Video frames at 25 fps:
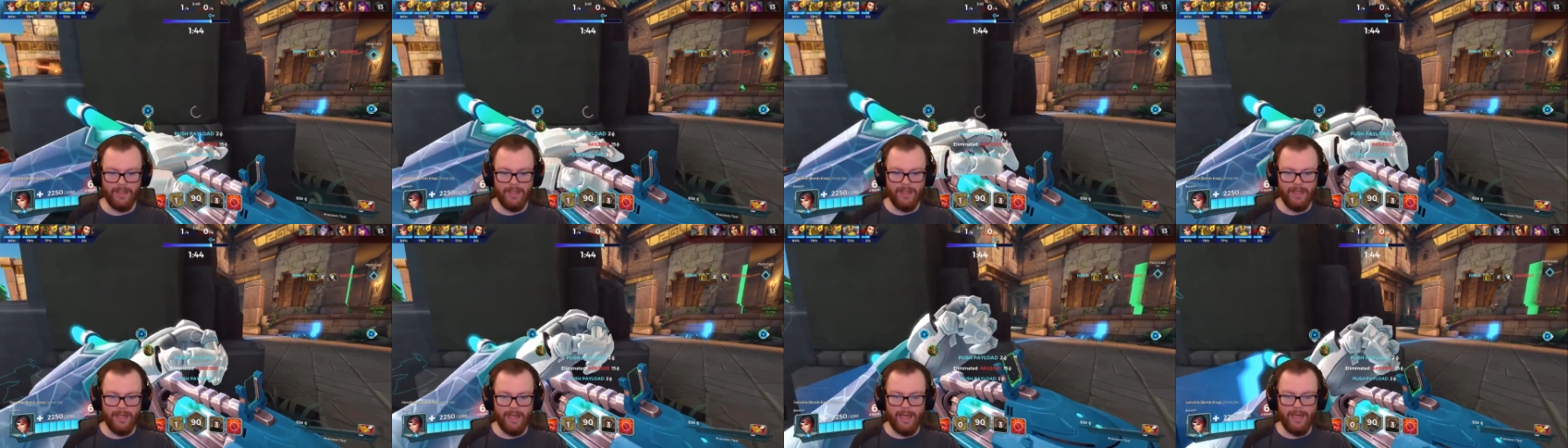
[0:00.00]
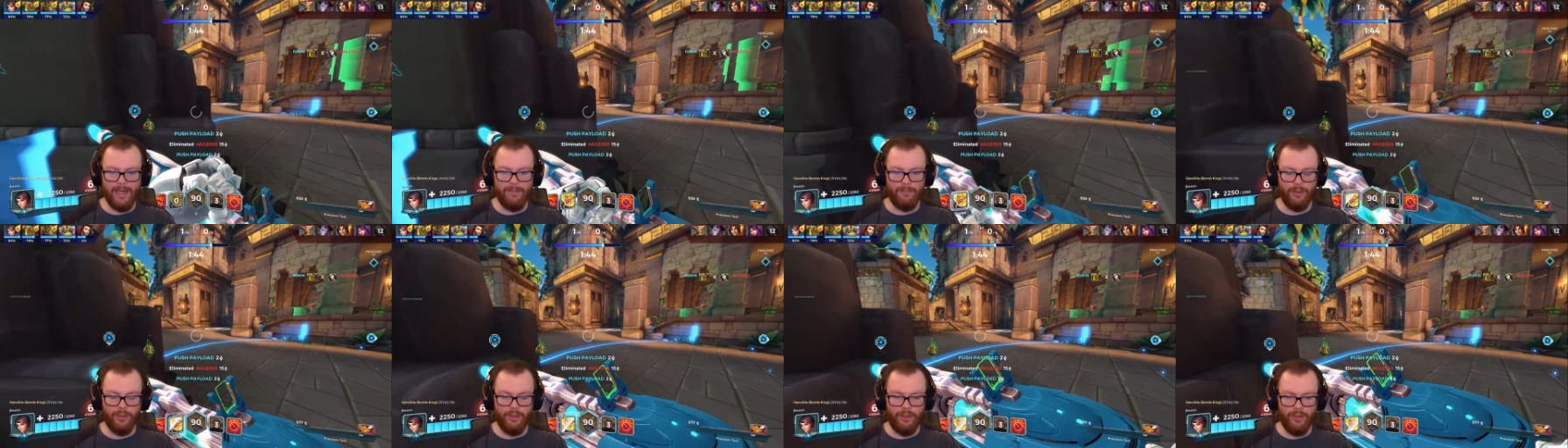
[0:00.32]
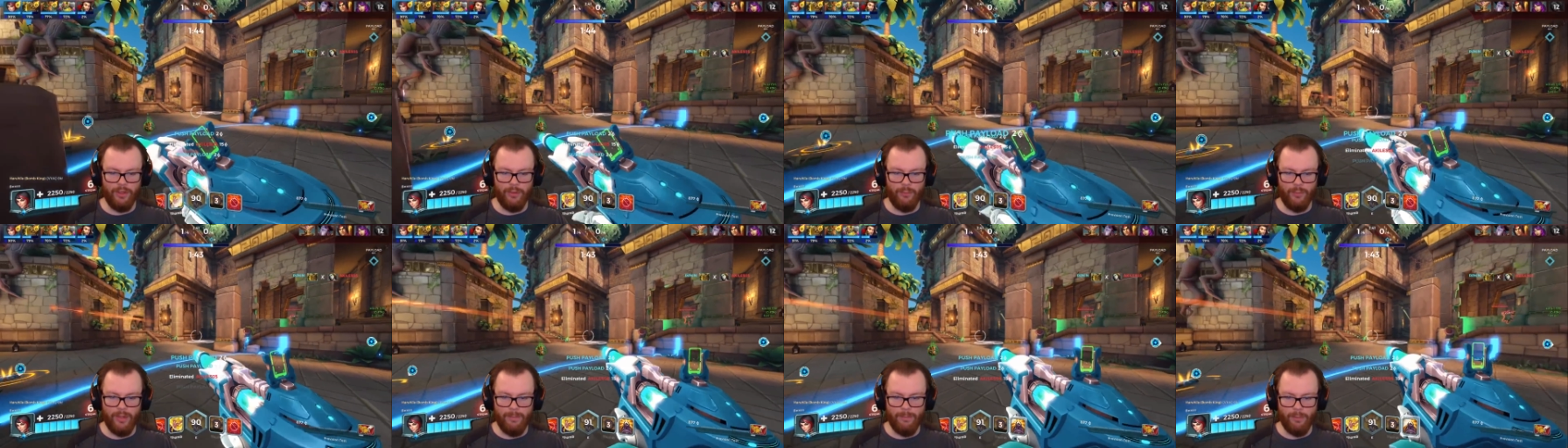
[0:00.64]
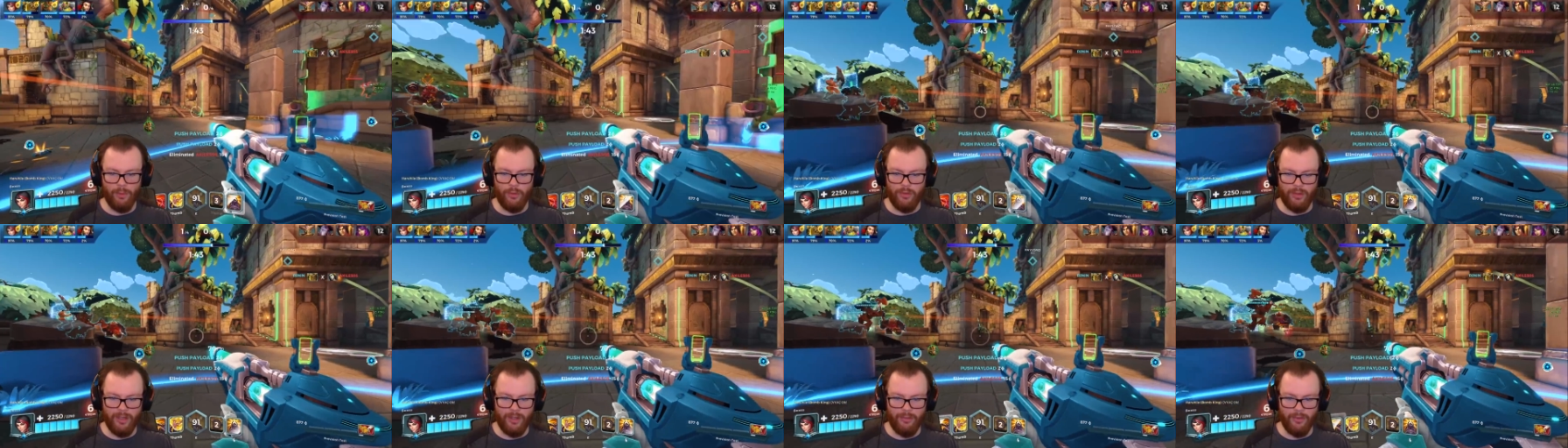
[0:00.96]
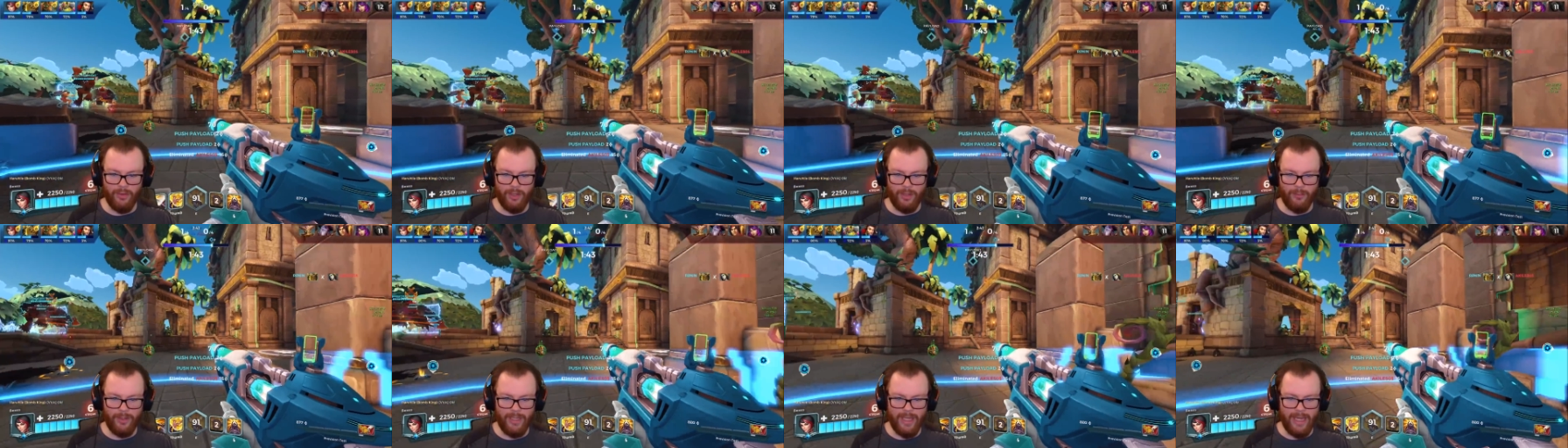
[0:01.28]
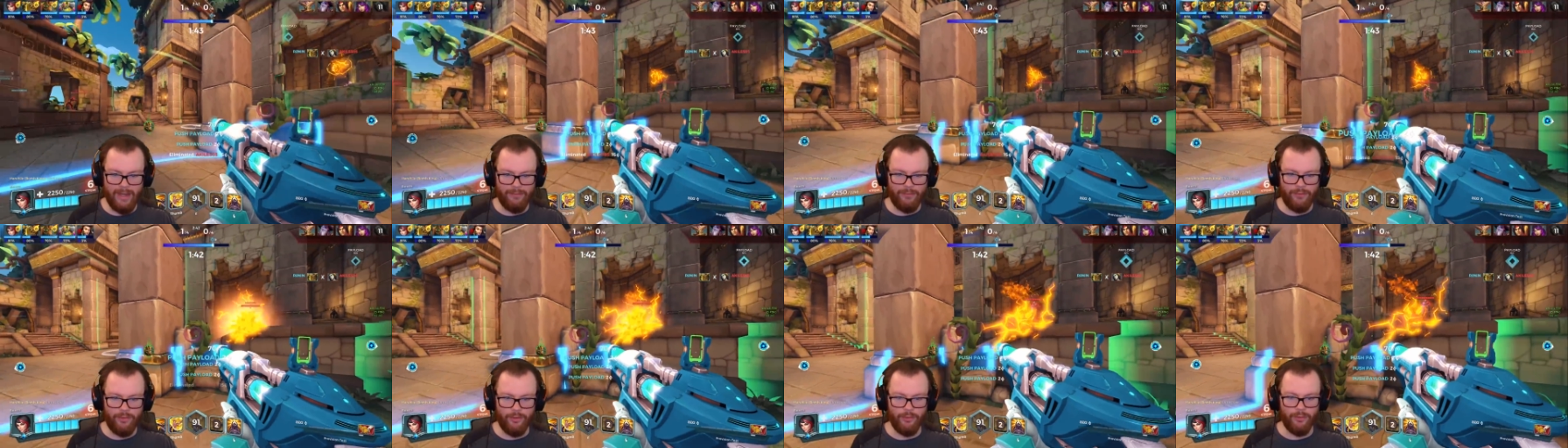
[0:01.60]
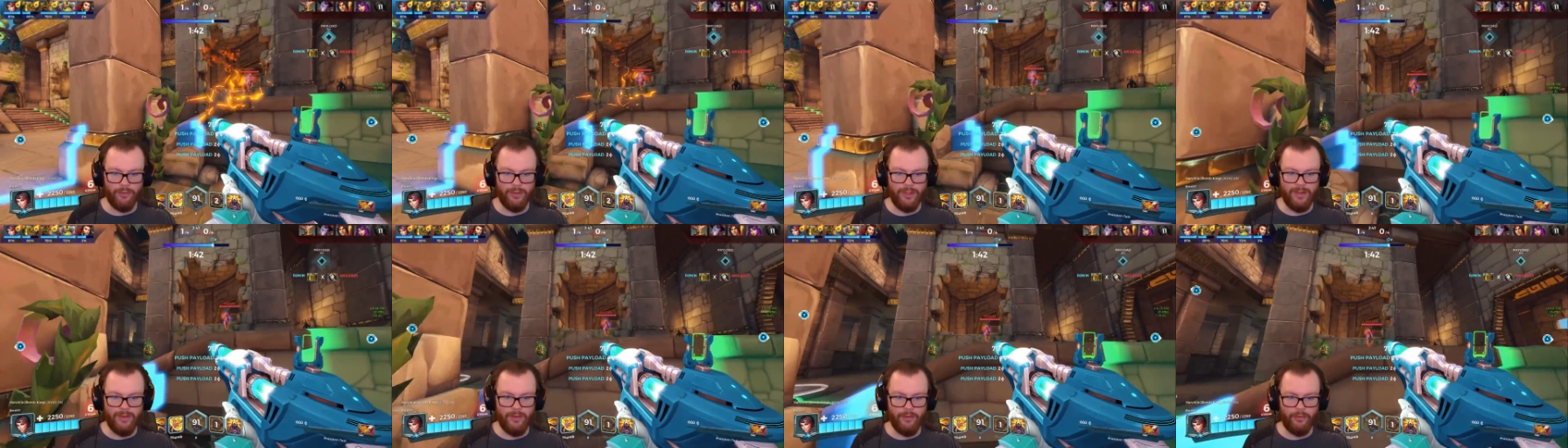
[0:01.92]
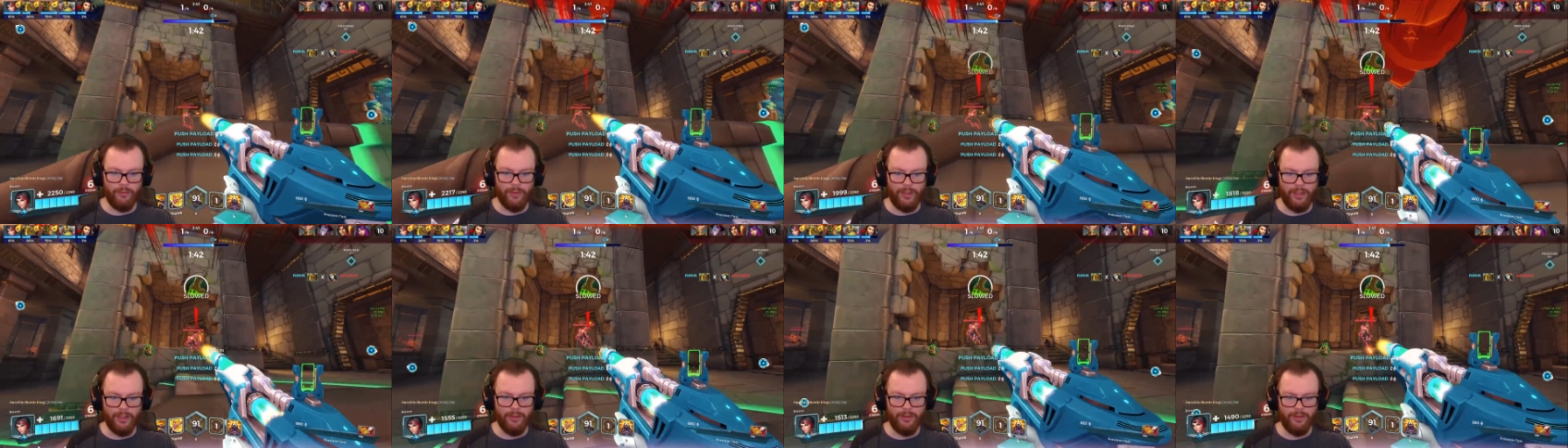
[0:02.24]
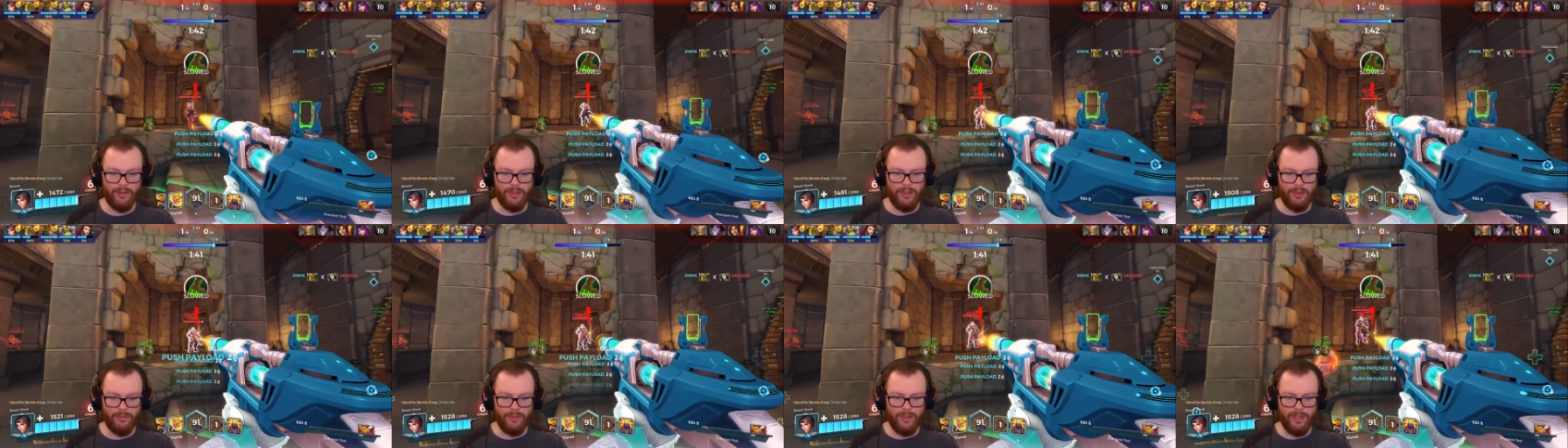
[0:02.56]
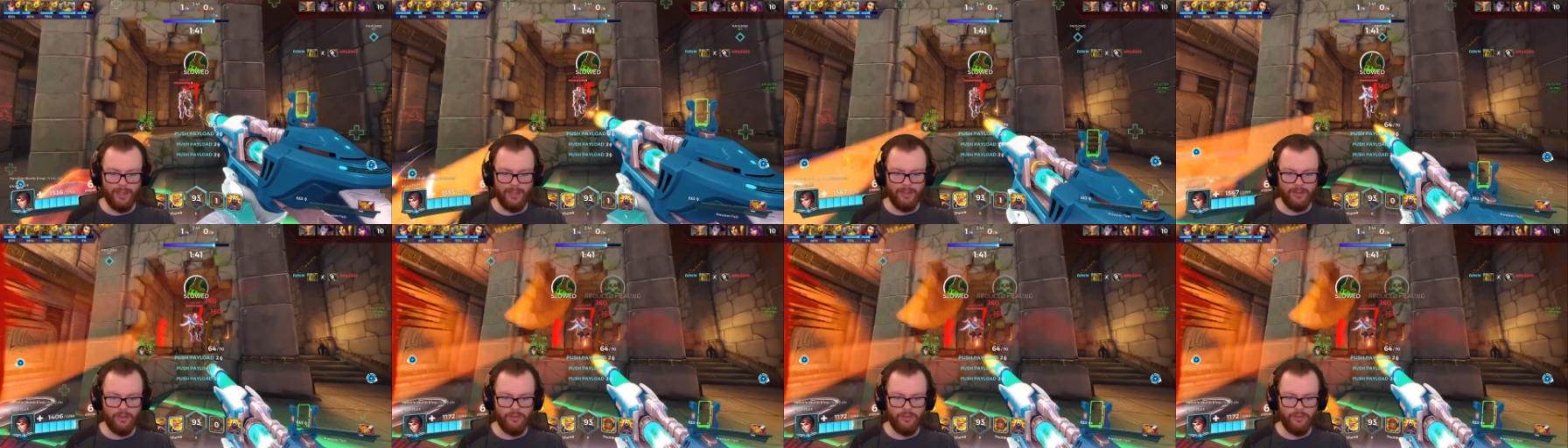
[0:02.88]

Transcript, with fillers: I'm reloading way more than I thought I would have to in this video already,